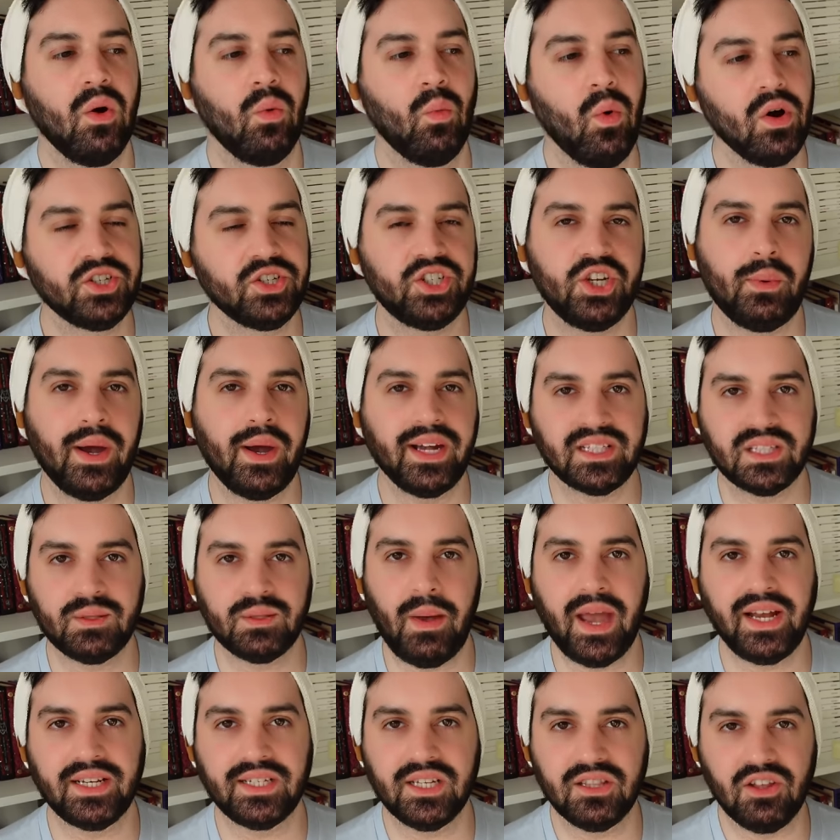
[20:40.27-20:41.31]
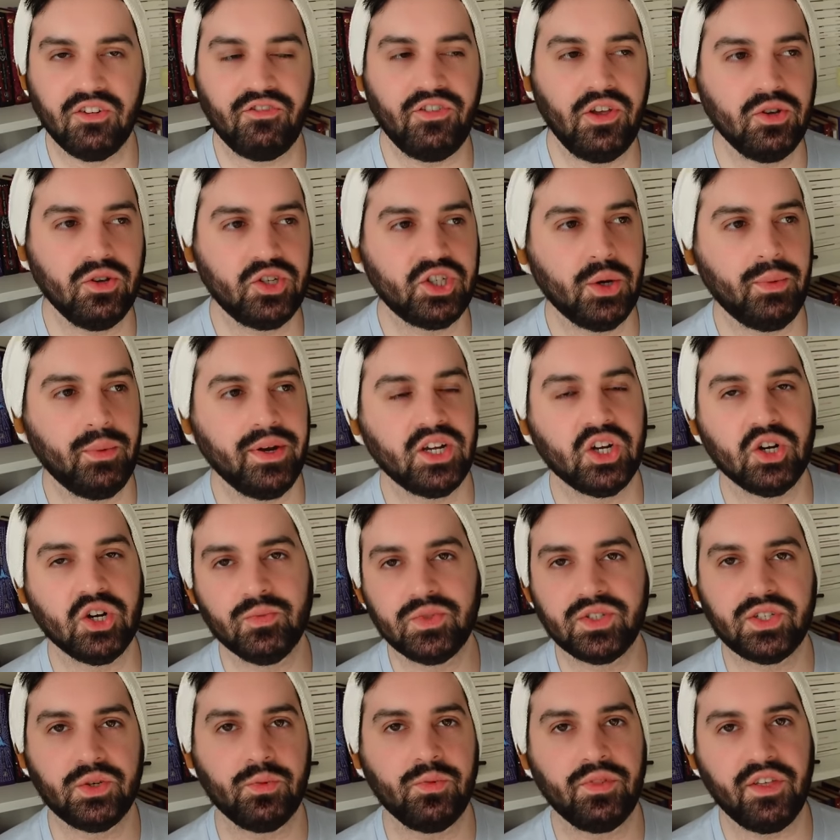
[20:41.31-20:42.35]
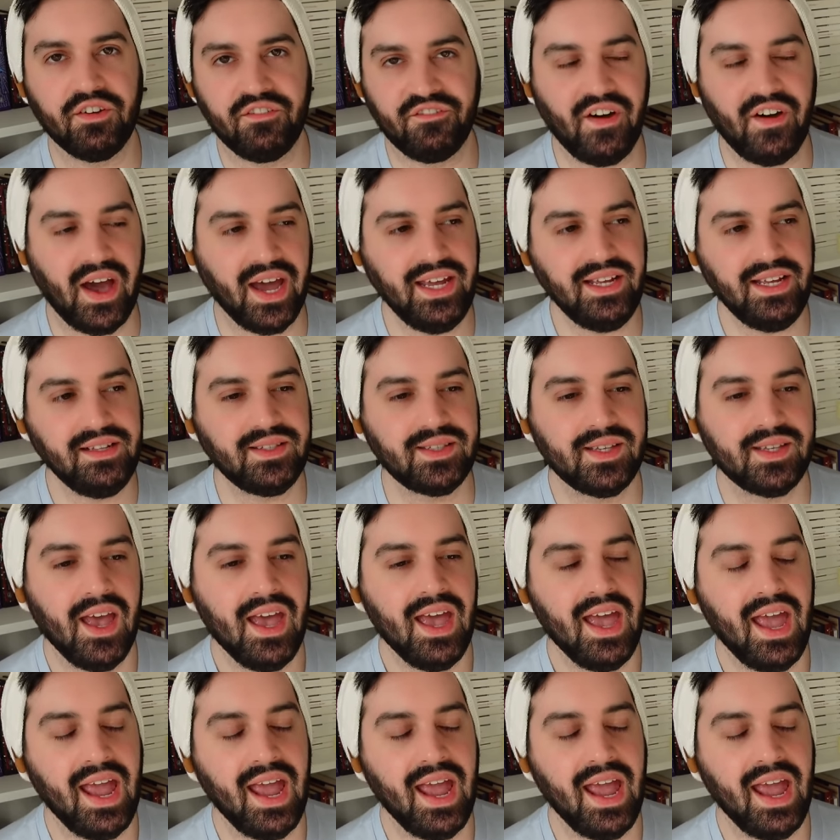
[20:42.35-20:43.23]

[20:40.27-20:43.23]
what to expect in the future when it comes to the fights.